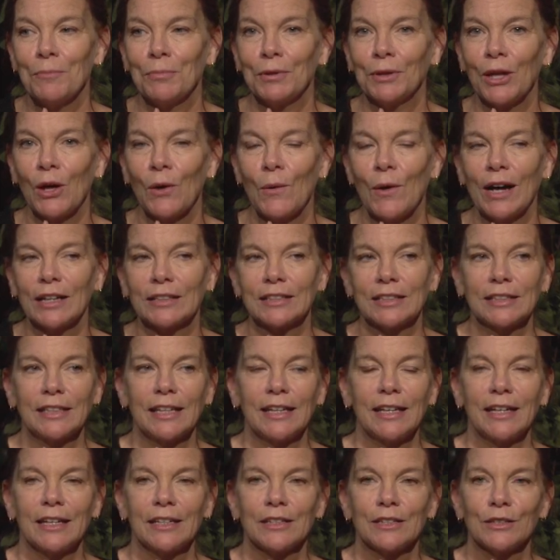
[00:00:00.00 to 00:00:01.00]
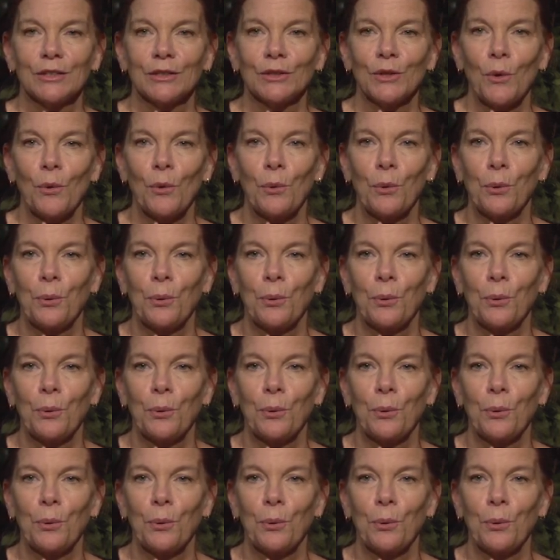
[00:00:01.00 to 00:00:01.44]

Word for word: blow out the candle.